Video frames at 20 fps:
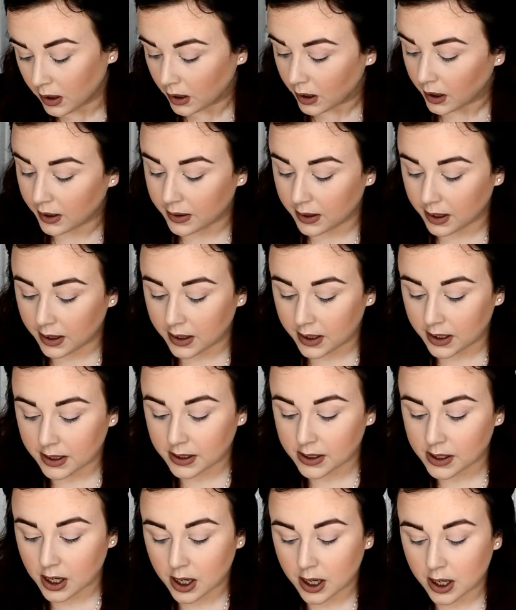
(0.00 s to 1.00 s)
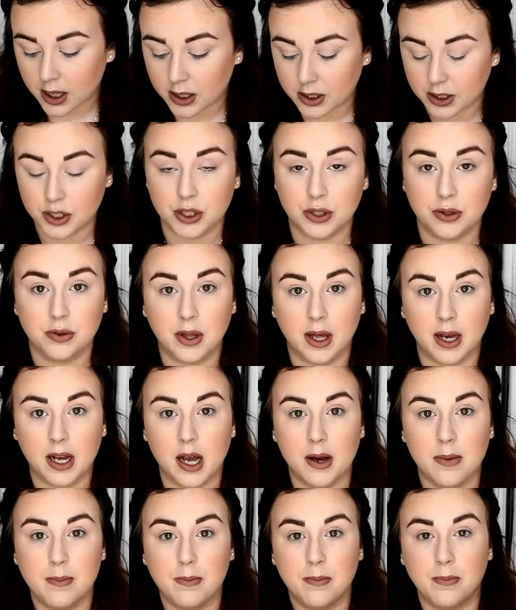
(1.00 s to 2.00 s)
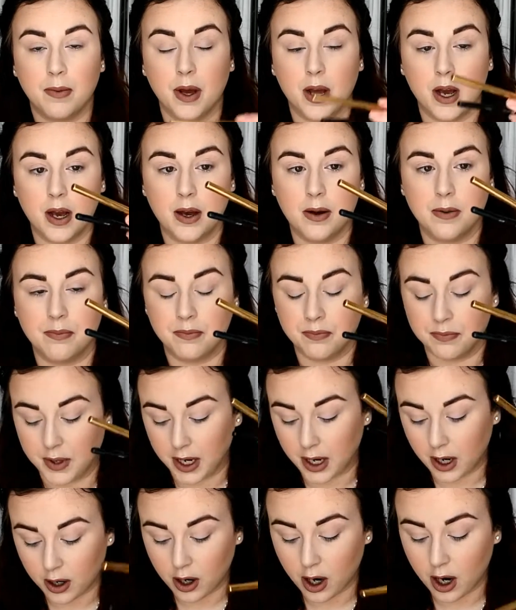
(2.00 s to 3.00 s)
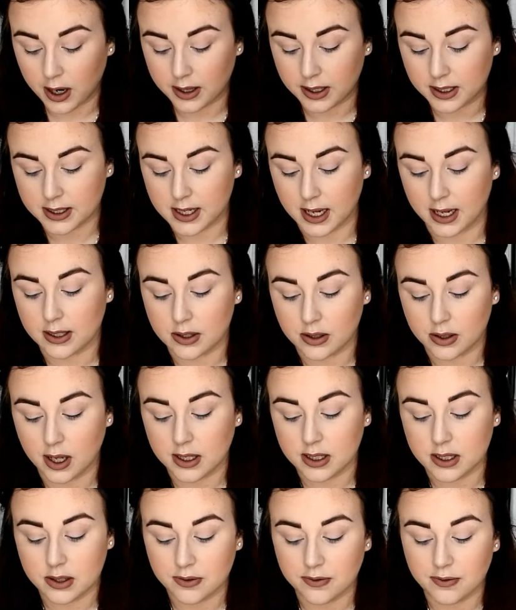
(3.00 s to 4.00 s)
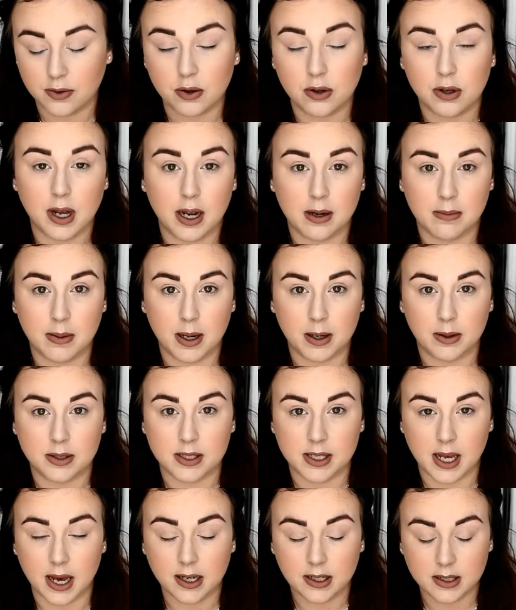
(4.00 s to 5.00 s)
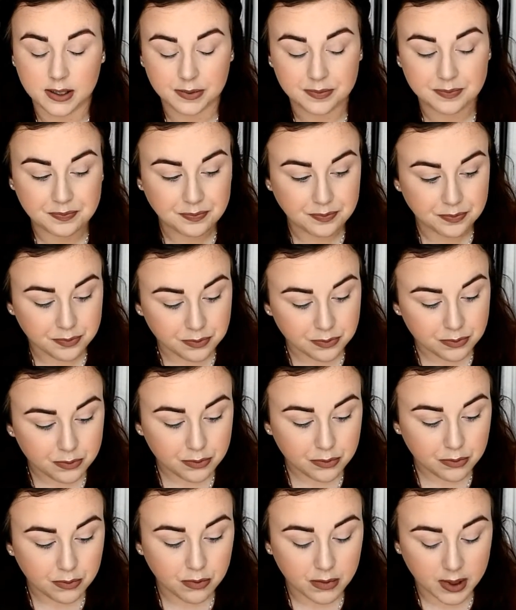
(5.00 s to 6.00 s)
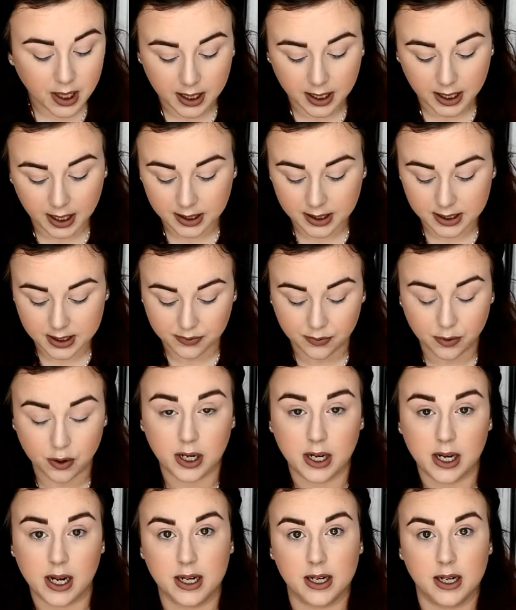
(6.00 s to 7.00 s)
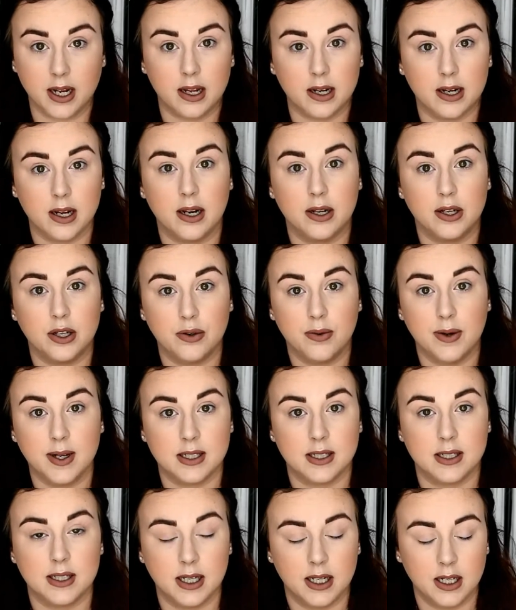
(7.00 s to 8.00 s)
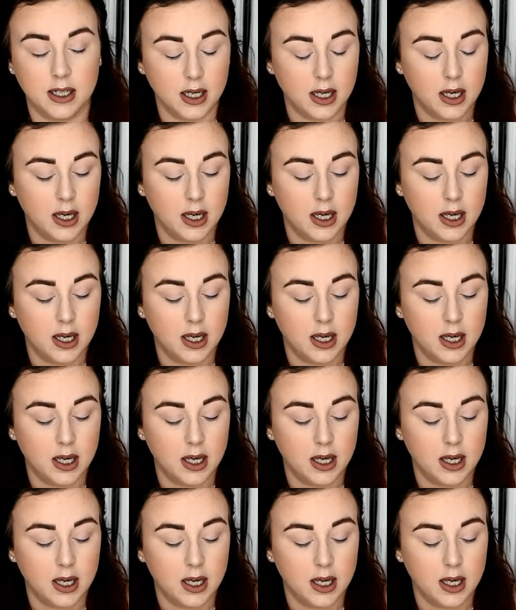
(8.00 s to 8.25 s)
And then these are two that come that are not in the set. So that's the full Gun Metal set. And again, that's $49.99 USD.